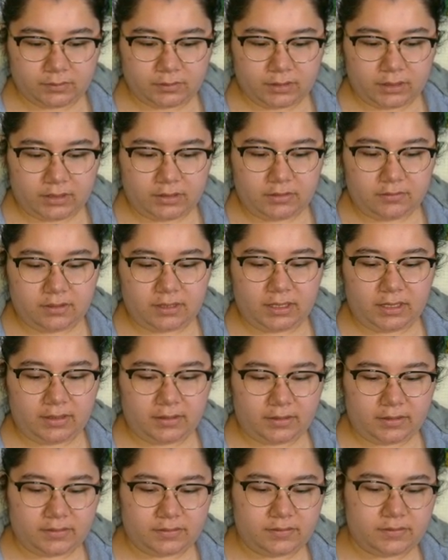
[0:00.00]
and you can't
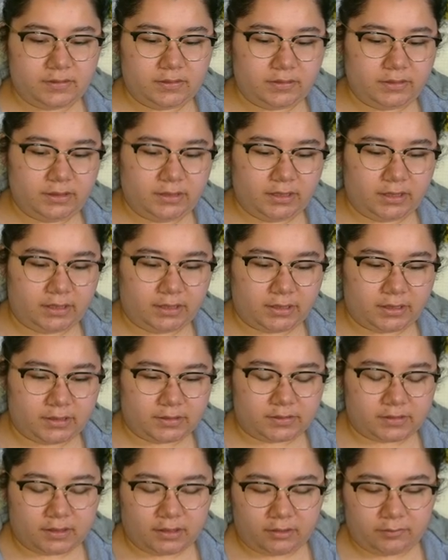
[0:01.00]
necessarily like
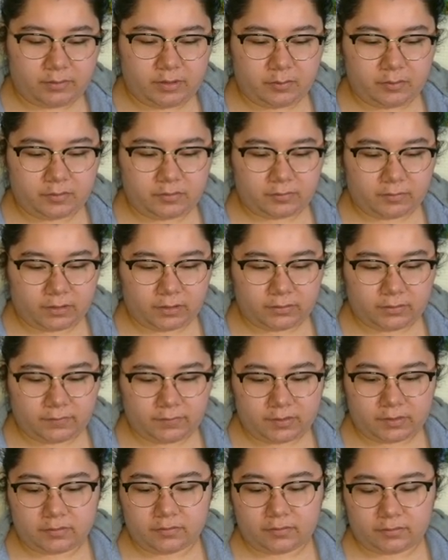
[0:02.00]
attack people directly if
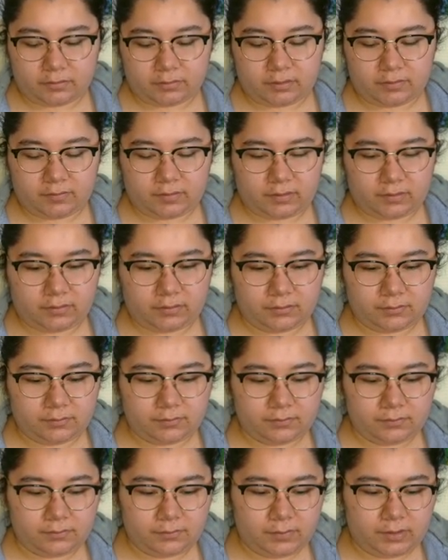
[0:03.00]
they don't agree with you
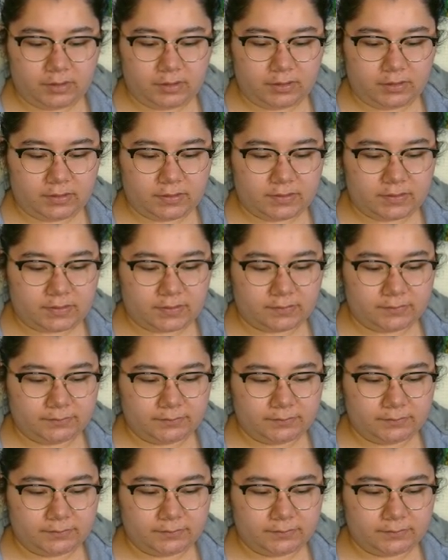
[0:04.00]
because